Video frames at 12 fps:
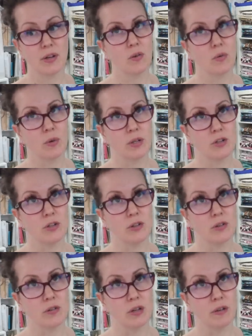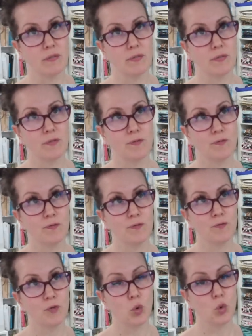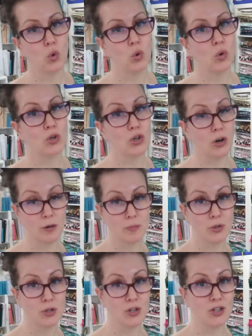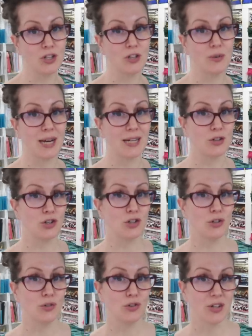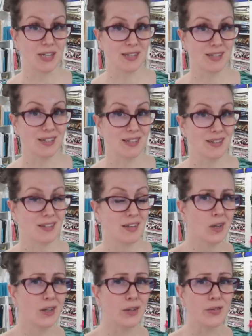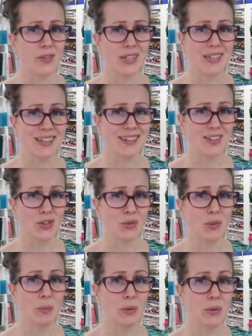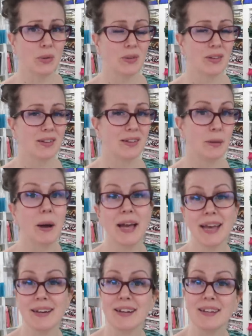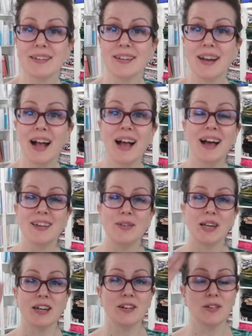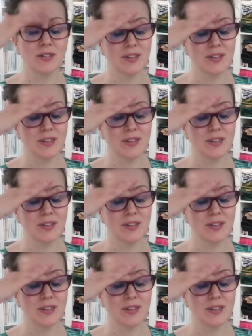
1, 2, 3, 4 tops to do and 2 dresses. Hopefully that's doable. The By Hand London. Ah, there we go.